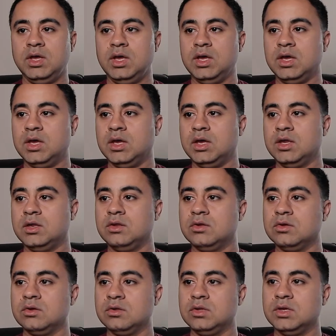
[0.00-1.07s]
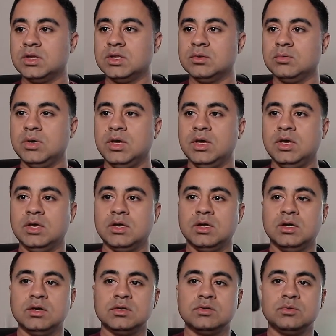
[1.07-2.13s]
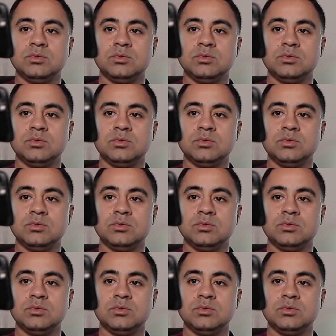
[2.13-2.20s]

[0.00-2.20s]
and turn the other way, it kind of